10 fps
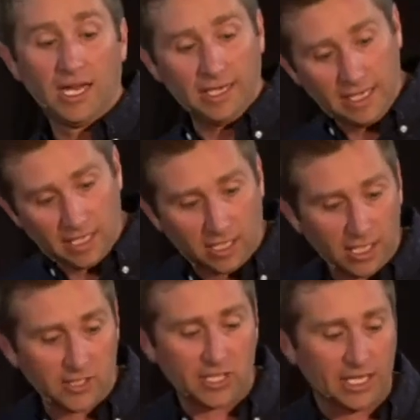and he
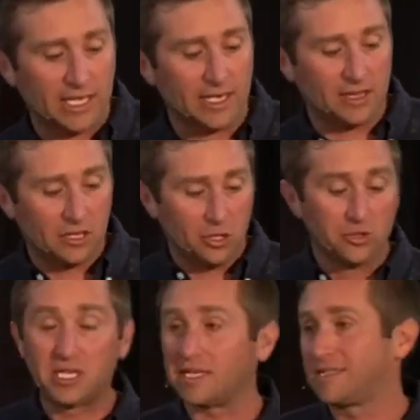declares it again in the
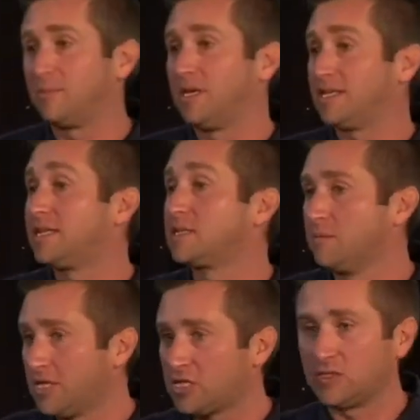New Testament as his
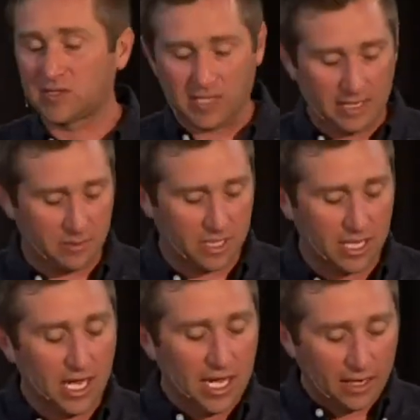mission statement
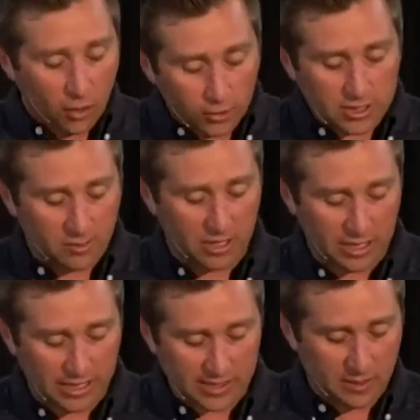and
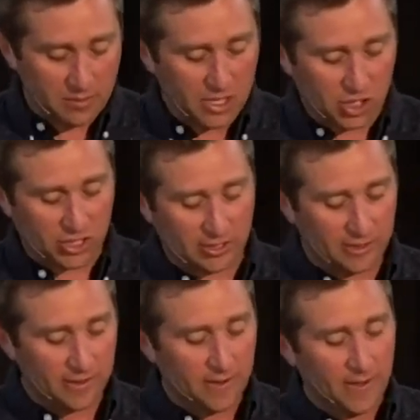ultimately as the
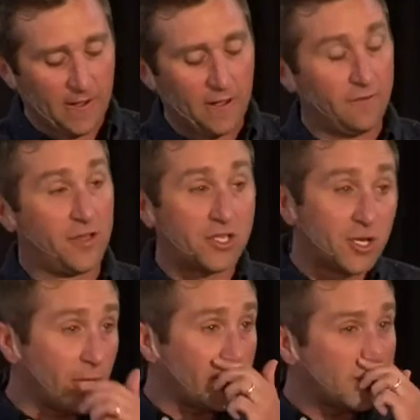mission of the
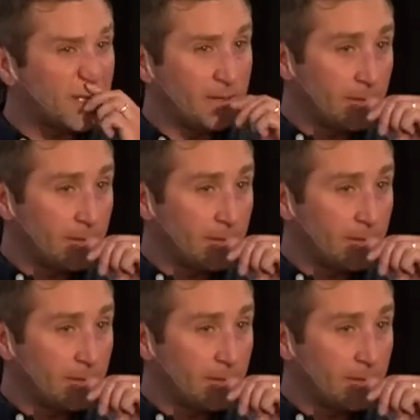church.